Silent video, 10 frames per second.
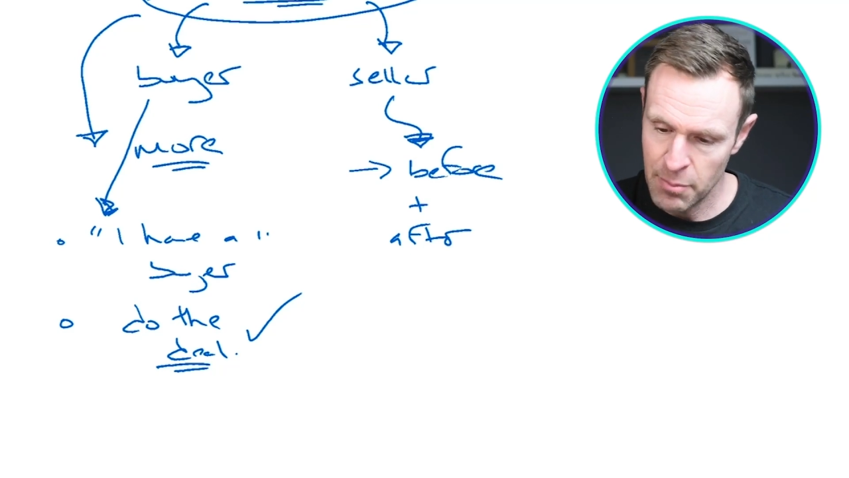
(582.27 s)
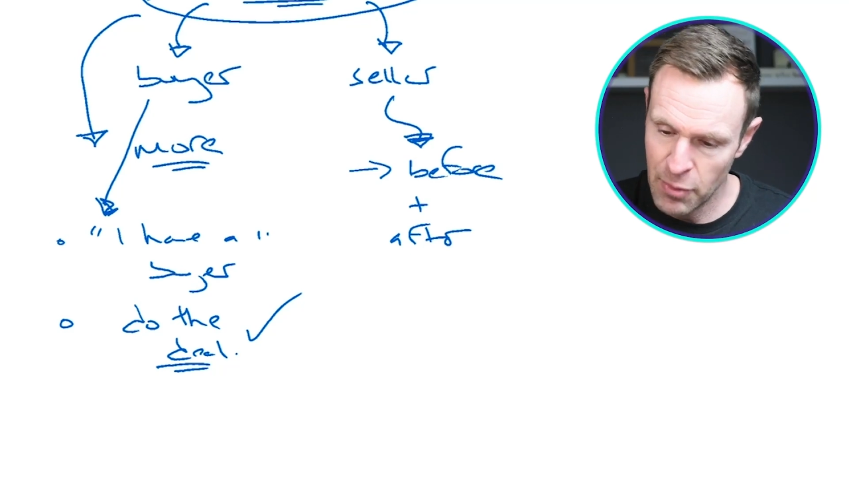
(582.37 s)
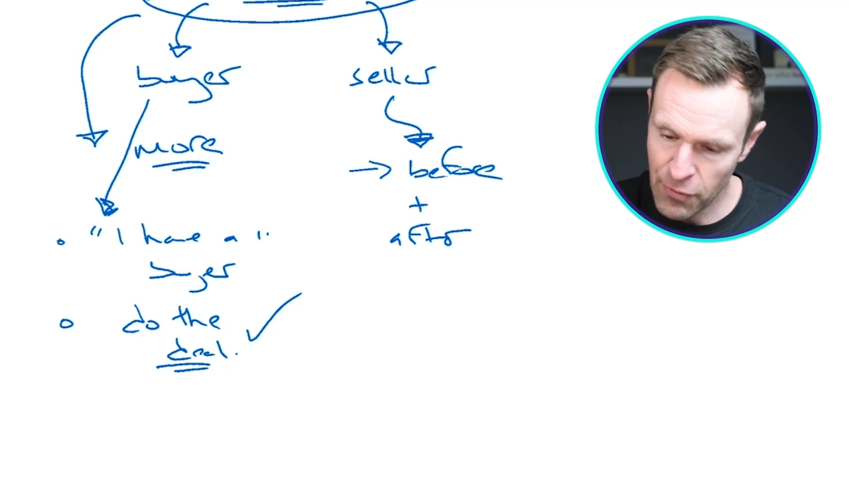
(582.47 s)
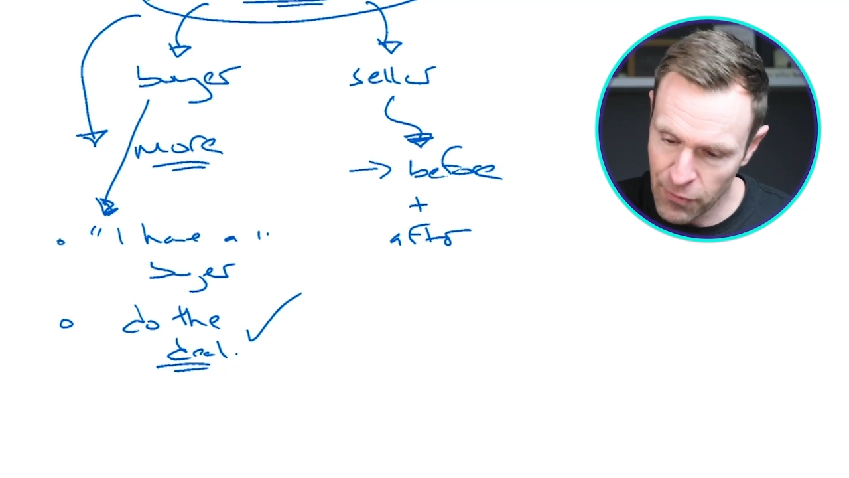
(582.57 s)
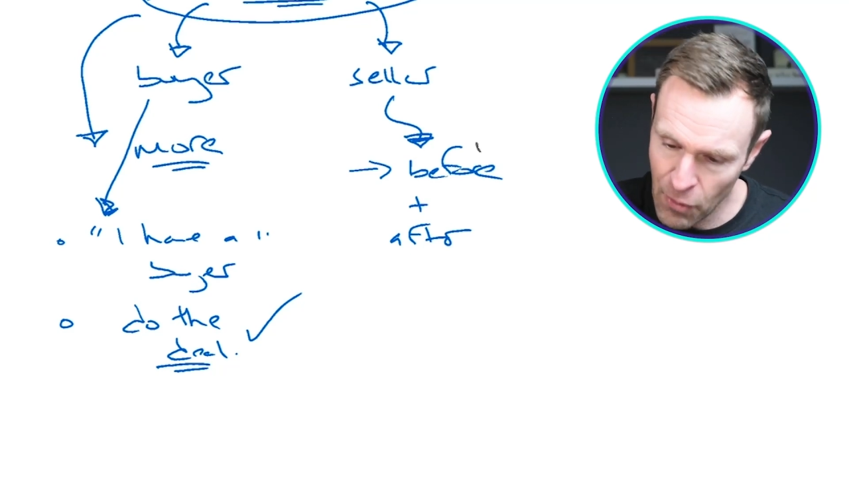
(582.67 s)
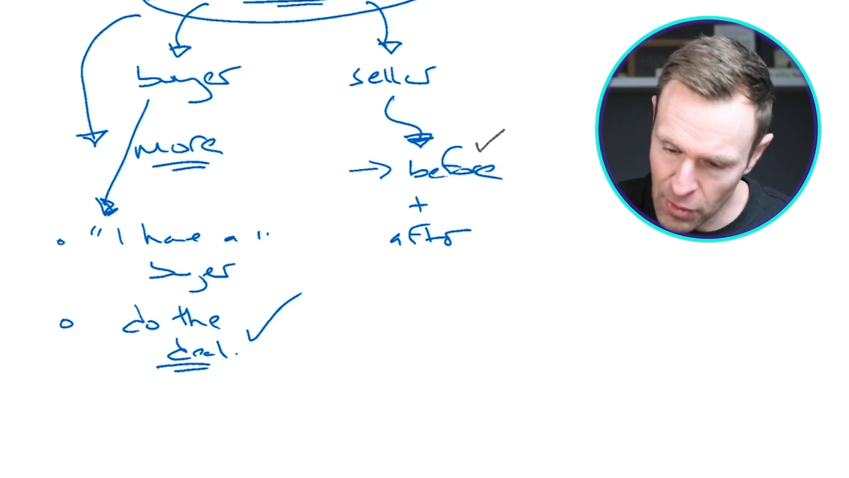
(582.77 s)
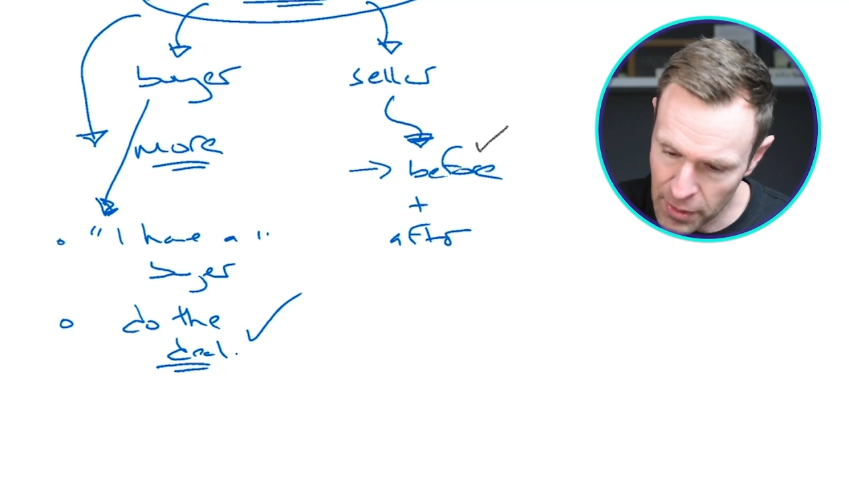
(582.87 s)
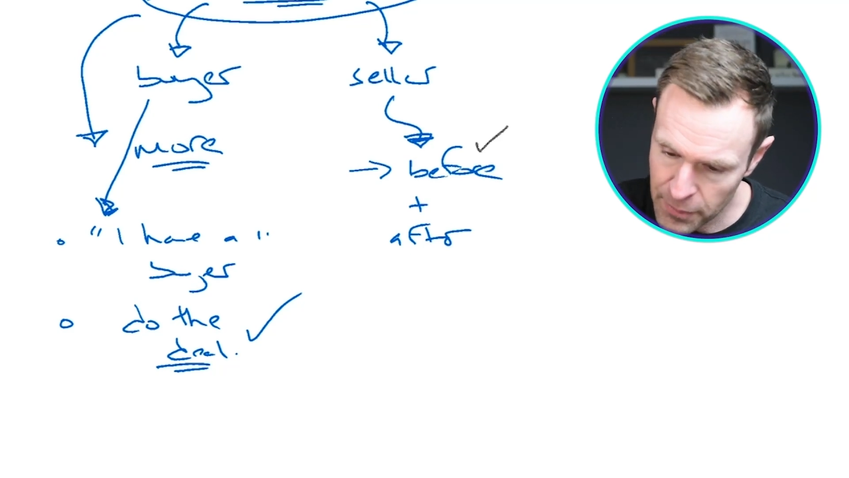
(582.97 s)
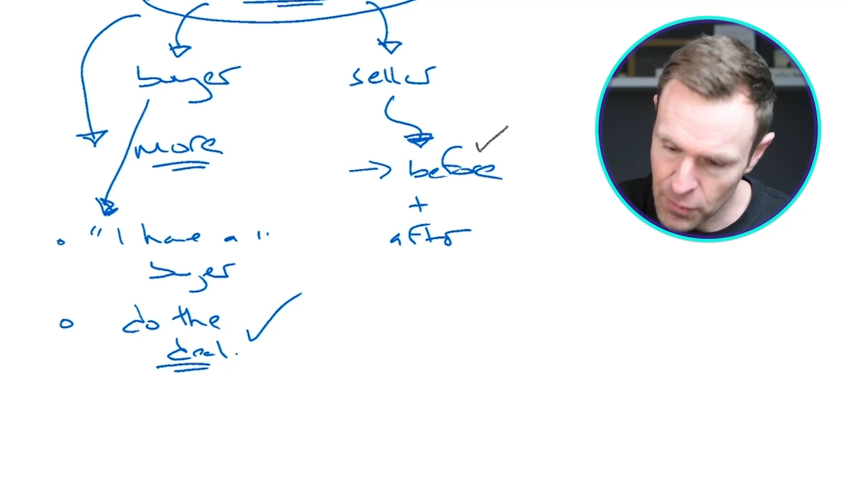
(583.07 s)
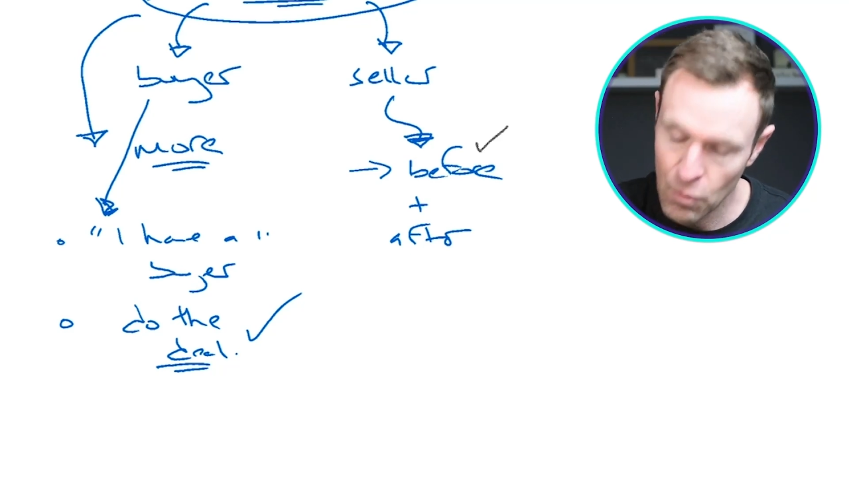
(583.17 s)

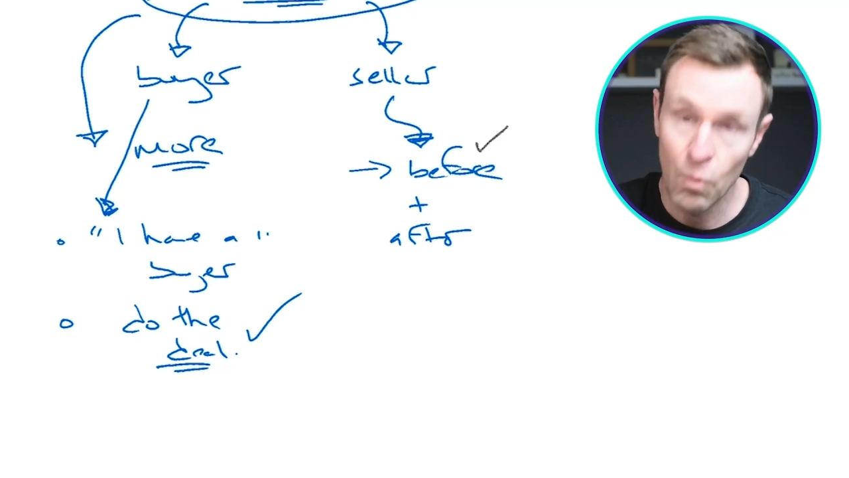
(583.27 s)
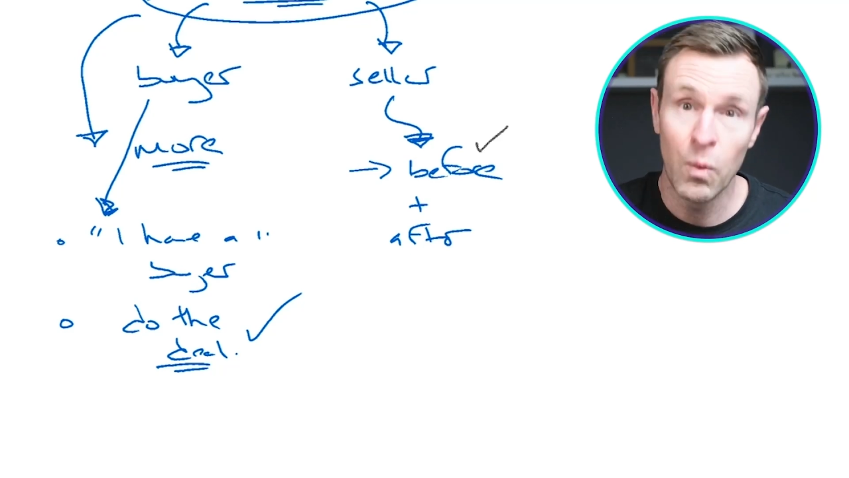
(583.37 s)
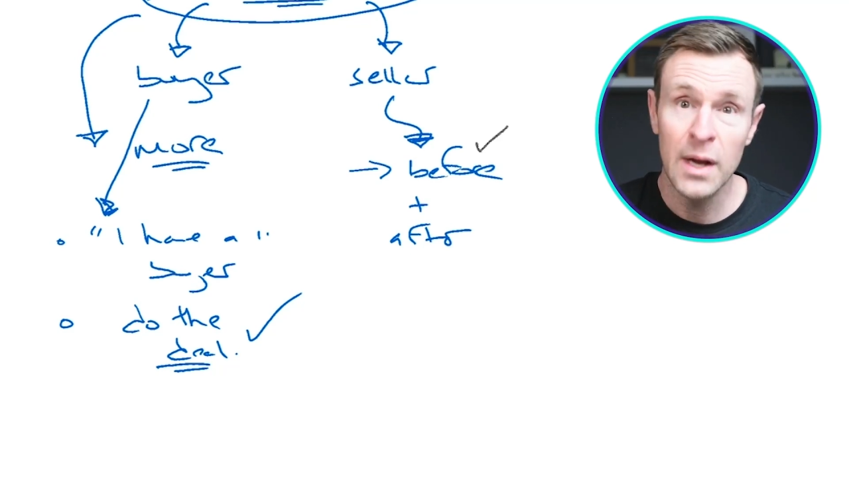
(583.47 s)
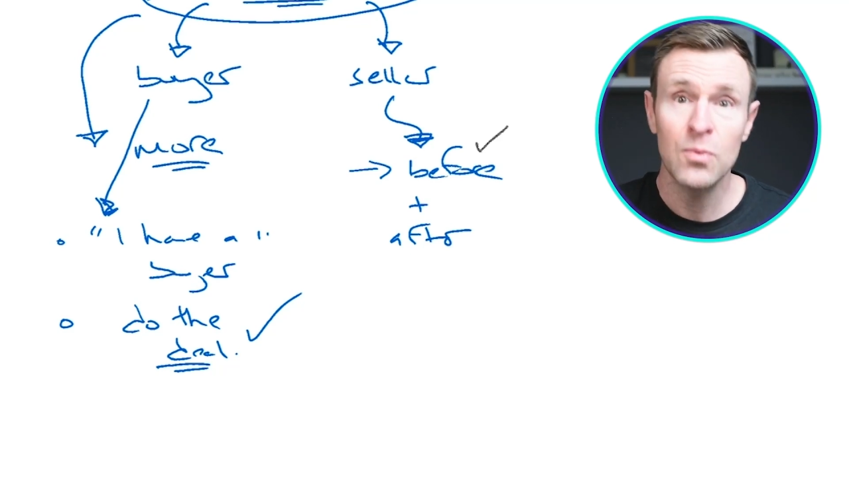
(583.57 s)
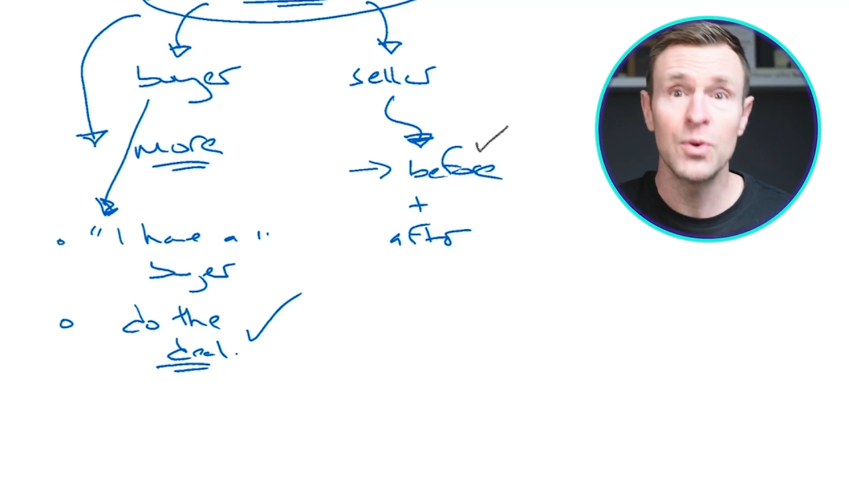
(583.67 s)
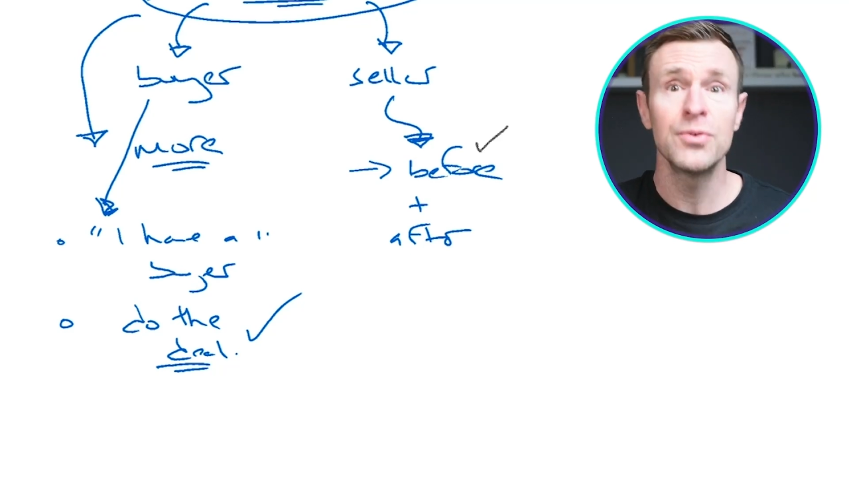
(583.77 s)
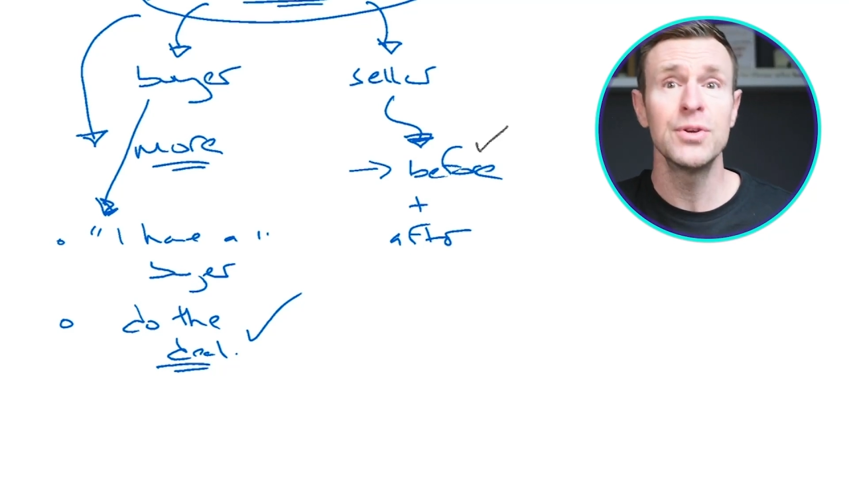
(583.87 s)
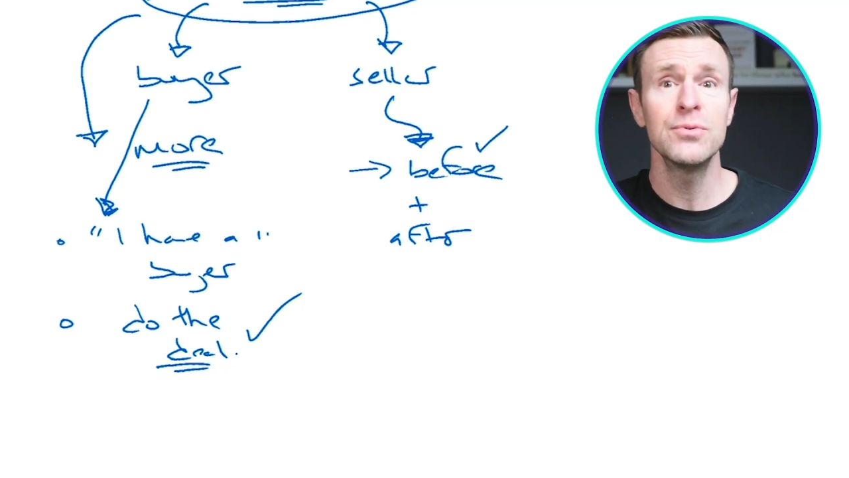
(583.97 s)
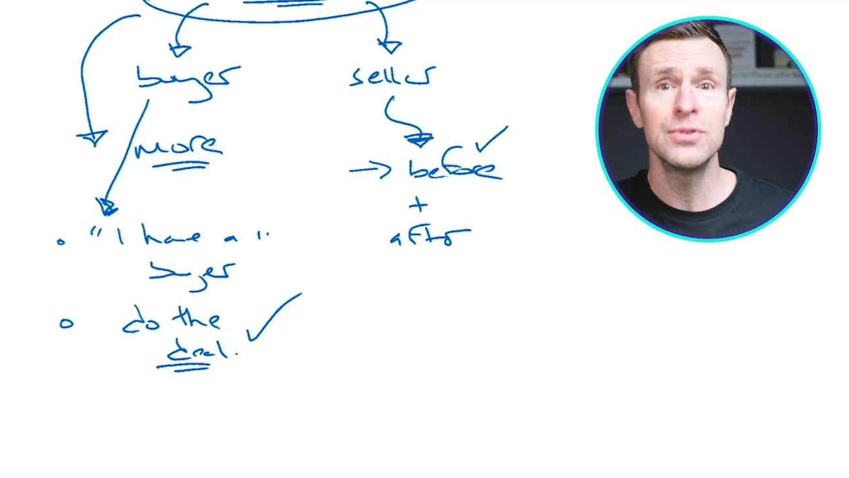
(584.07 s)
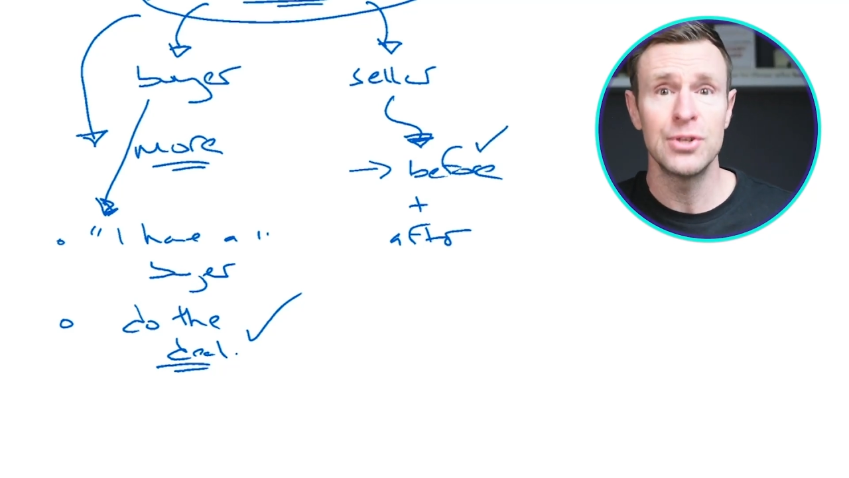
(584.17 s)
Before, what will
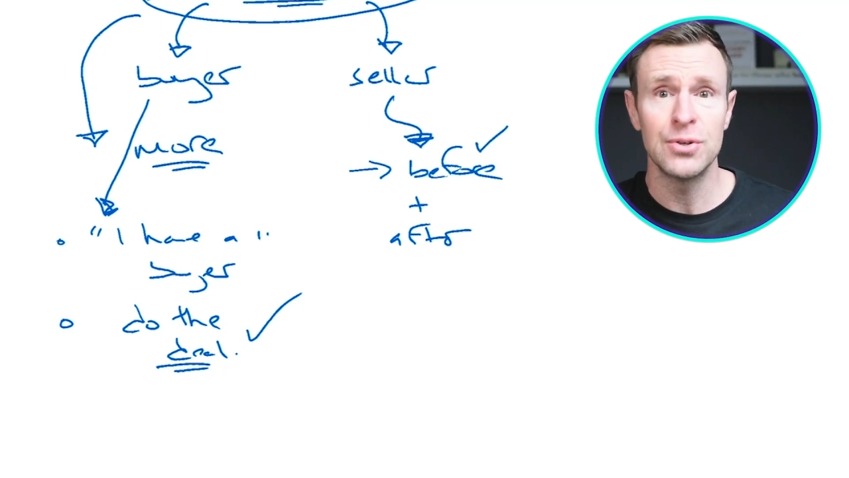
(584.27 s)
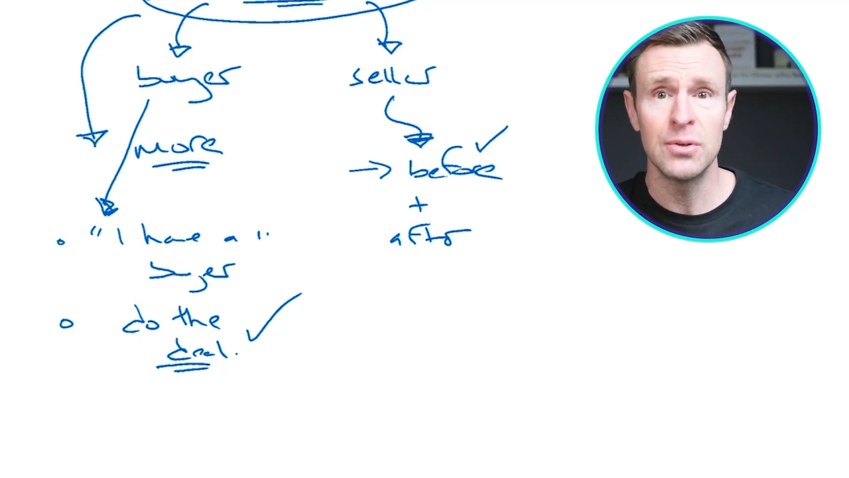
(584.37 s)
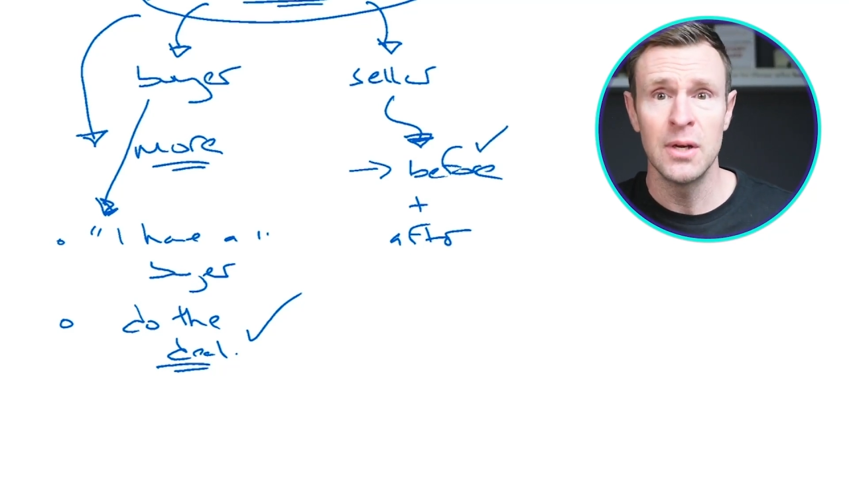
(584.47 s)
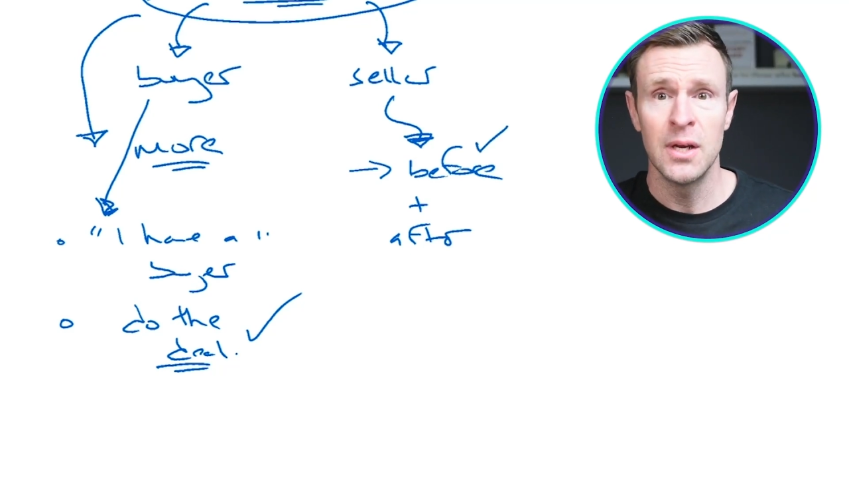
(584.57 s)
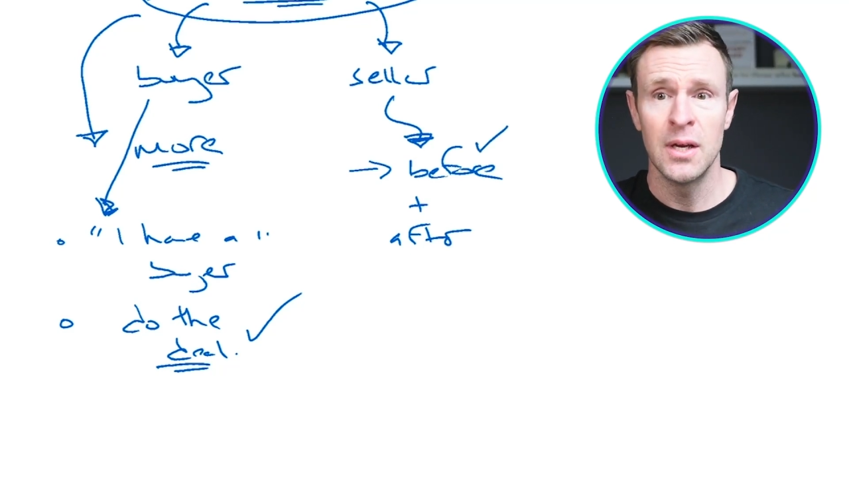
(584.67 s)
you do